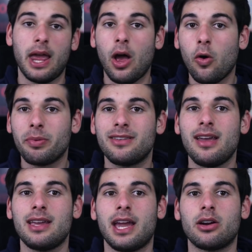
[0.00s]
help
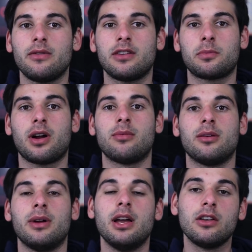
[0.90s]
take care of this
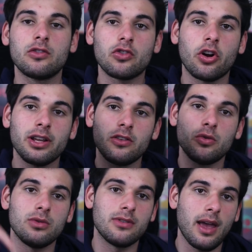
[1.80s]
problem starting
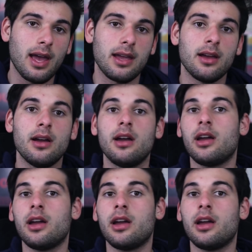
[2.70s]
today.